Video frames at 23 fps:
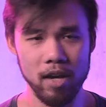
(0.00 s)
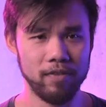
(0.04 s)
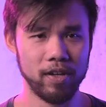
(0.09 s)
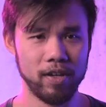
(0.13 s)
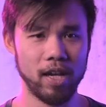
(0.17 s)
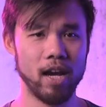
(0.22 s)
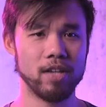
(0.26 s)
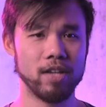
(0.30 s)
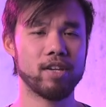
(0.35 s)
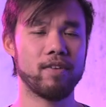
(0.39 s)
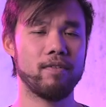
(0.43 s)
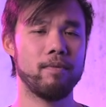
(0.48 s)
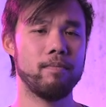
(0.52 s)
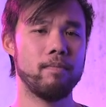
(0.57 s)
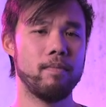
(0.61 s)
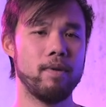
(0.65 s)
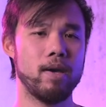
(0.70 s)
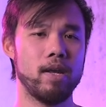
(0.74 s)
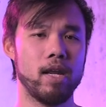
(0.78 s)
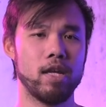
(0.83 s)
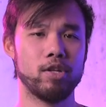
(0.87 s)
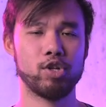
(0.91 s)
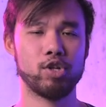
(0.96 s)
If you guys have a
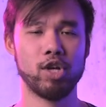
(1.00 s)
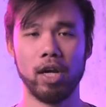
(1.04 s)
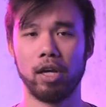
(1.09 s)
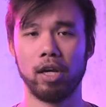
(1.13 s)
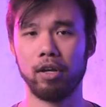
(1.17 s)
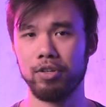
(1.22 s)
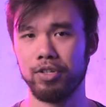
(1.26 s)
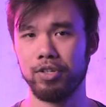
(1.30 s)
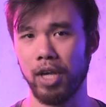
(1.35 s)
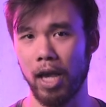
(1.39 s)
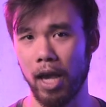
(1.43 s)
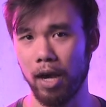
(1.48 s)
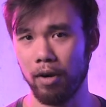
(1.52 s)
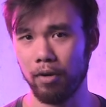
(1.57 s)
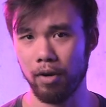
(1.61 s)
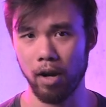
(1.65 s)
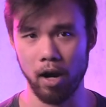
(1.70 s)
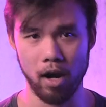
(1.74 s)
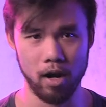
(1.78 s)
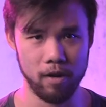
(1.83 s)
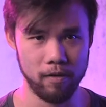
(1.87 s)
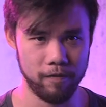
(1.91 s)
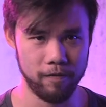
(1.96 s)
minute, check us out
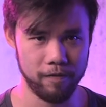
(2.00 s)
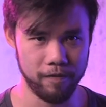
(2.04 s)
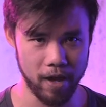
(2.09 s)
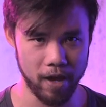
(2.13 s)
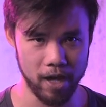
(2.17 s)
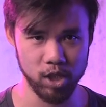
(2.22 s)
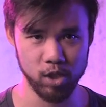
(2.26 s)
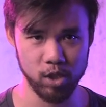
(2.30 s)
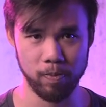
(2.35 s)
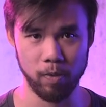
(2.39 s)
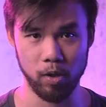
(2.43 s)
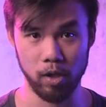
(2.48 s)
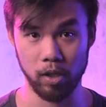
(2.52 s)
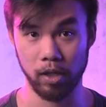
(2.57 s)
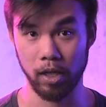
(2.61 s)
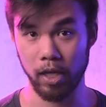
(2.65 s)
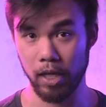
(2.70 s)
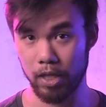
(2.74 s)
on Facebook.